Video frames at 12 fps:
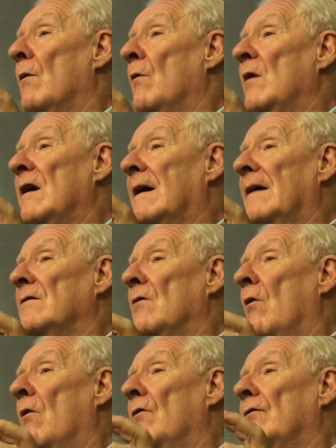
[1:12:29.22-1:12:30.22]
we can
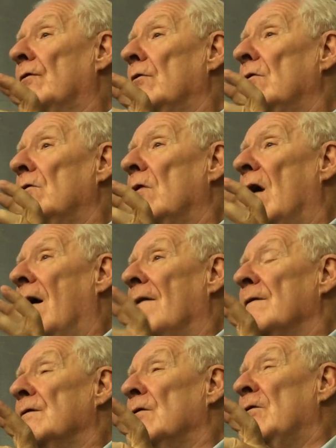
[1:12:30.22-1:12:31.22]
also
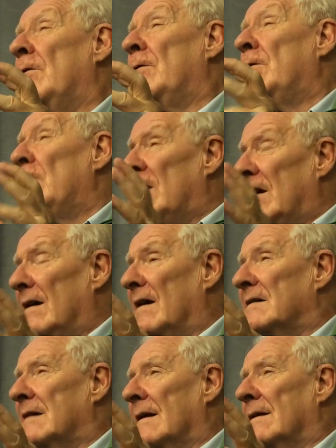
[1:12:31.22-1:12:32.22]
have the fear
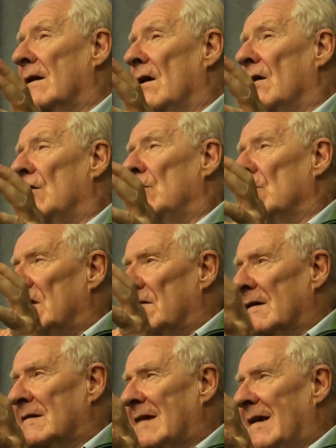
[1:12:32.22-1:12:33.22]
that
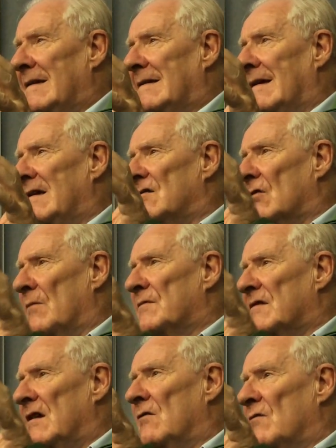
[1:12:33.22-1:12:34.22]
universality is
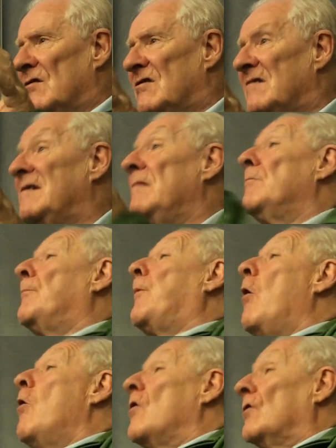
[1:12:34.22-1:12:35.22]
something which is
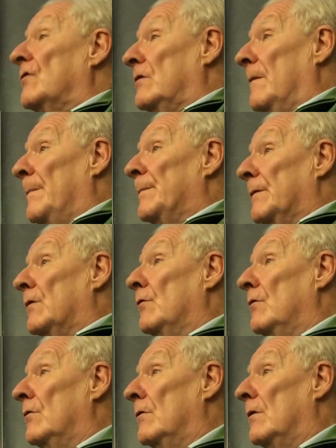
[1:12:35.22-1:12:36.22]
imposed
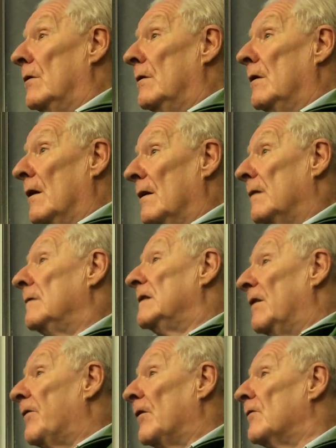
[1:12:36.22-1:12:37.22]
to
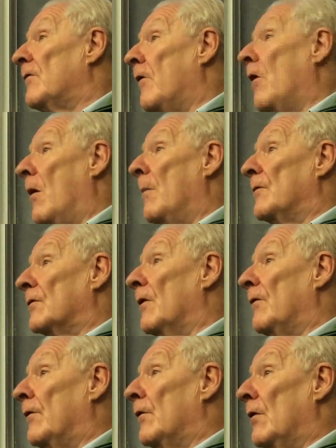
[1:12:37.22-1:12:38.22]
different forms
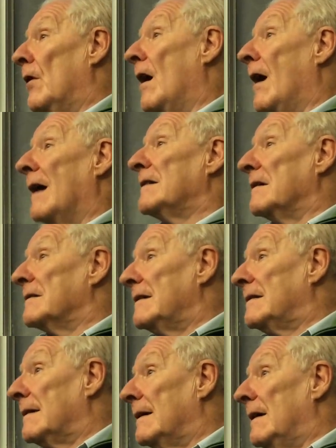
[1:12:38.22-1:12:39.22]
of
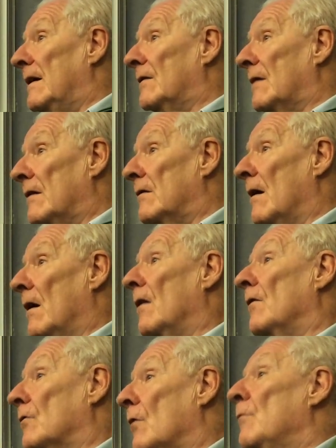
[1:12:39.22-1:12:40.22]
identities and
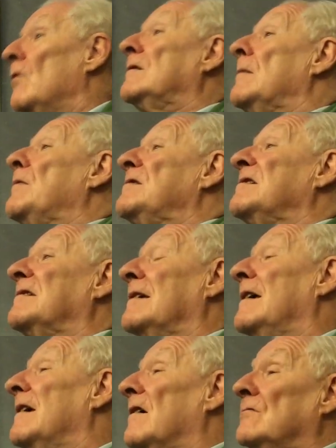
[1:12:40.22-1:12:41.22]
the
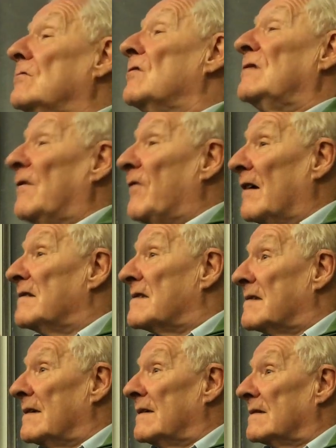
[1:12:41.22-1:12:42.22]
multiplicity and the
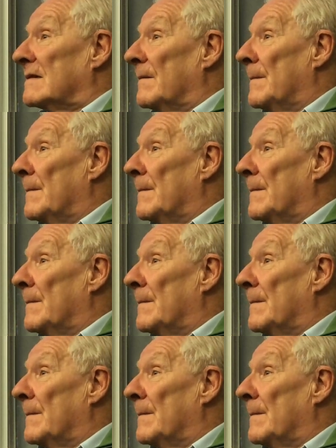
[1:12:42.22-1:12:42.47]
differences.